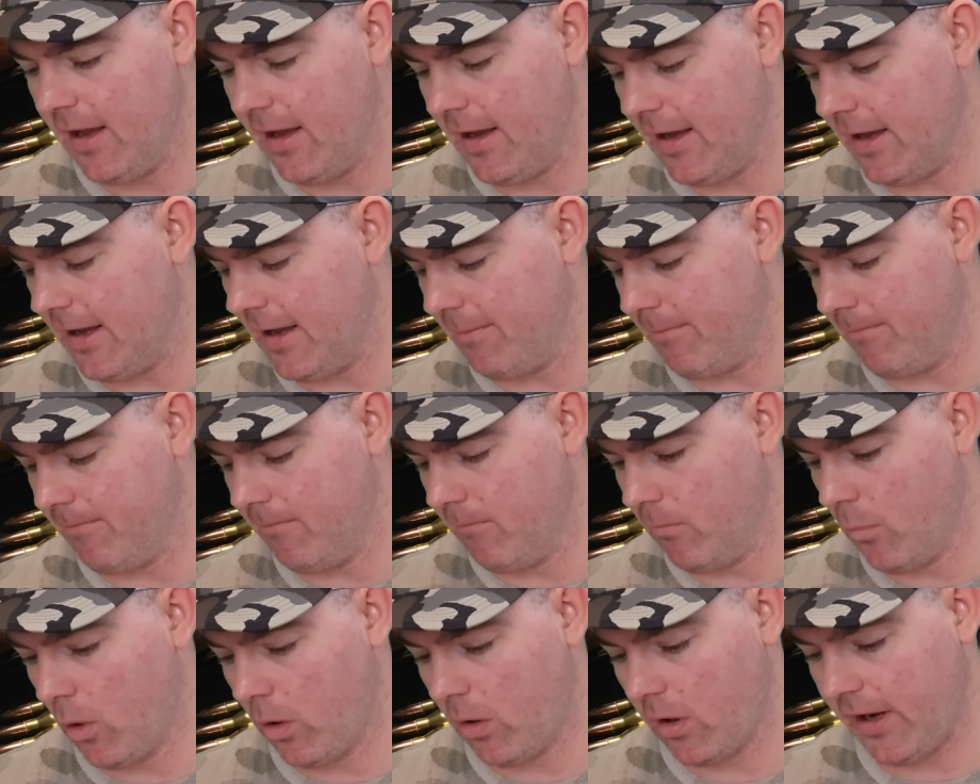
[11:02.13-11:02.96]

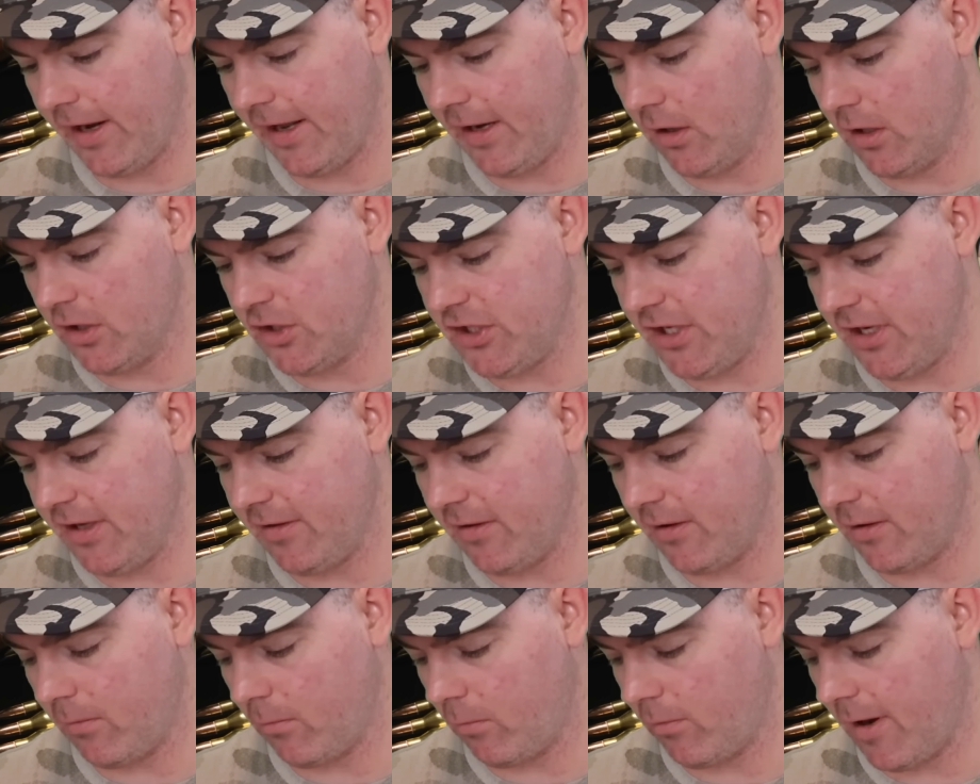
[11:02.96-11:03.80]
um, more
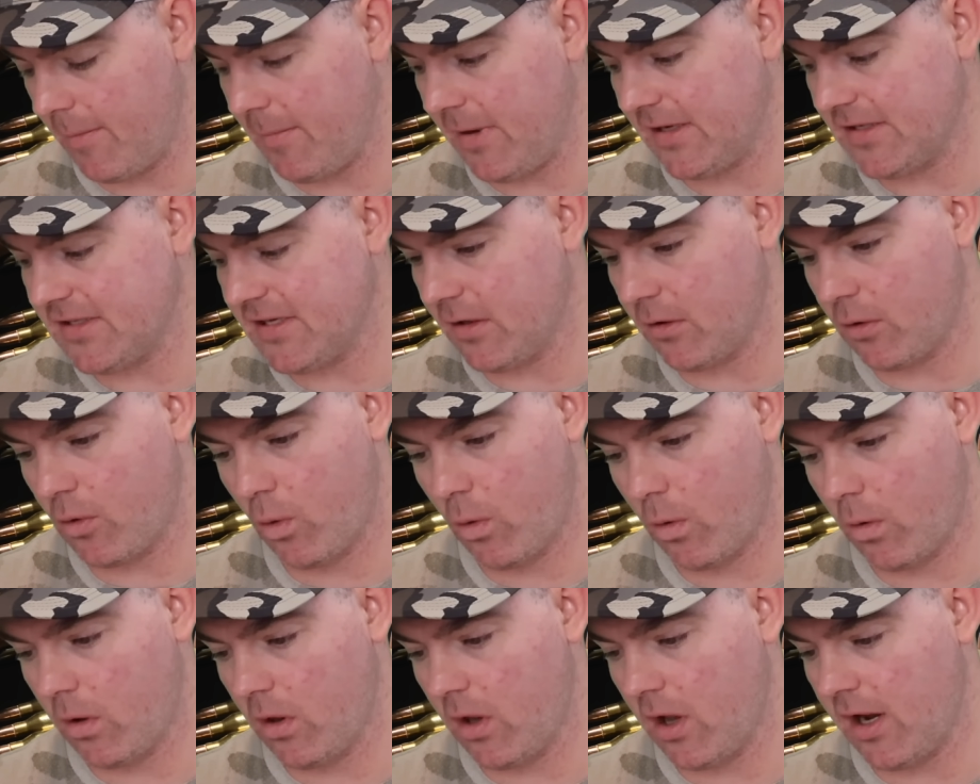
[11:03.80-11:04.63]
energy than Remington
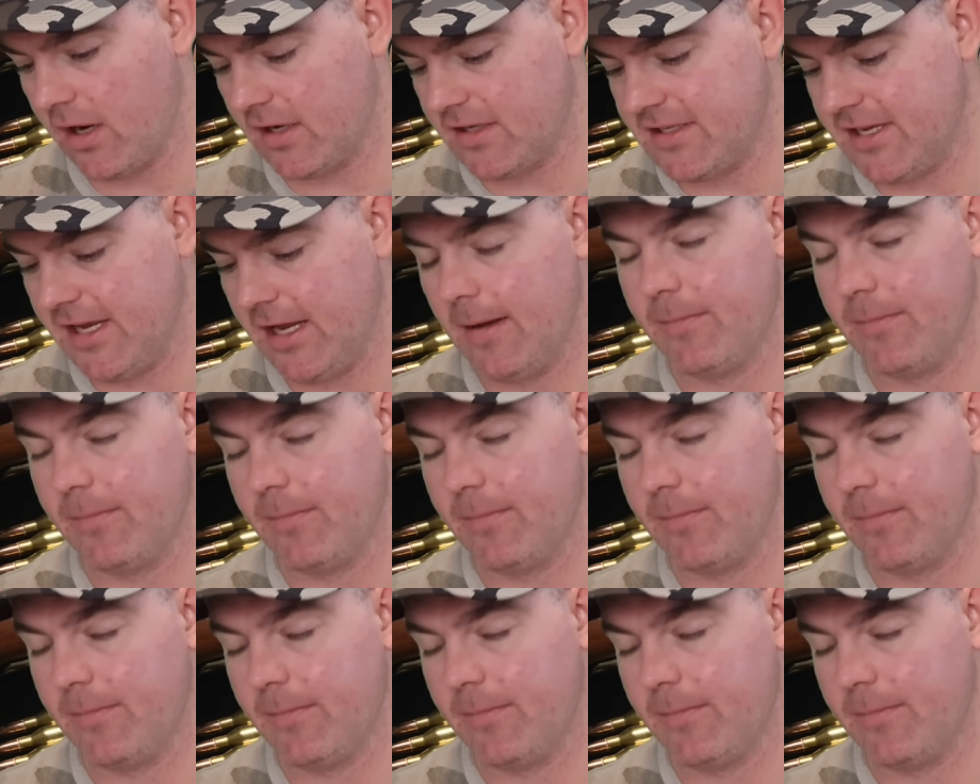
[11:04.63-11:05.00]
Core-Lokt